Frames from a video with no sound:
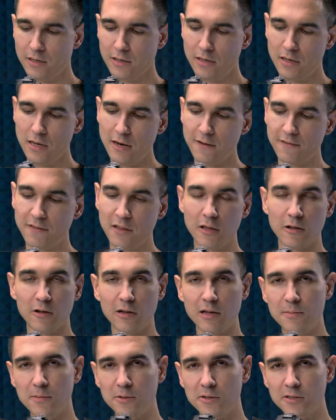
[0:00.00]
None of the other
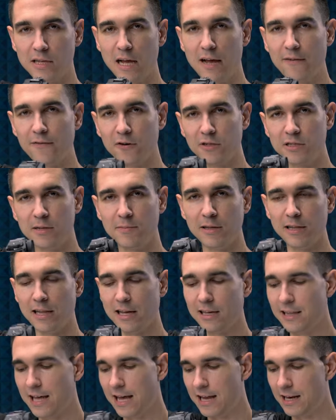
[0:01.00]
gimbals offer something
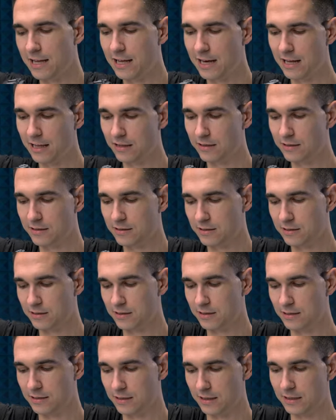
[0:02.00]
like that, and
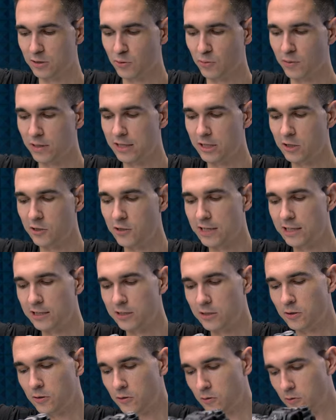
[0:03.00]
it's really unique
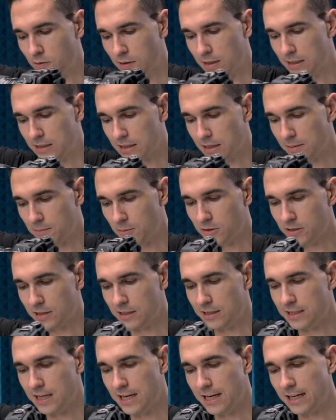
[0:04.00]
to this gimbal's
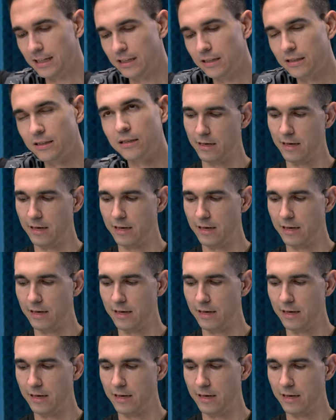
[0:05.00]
design.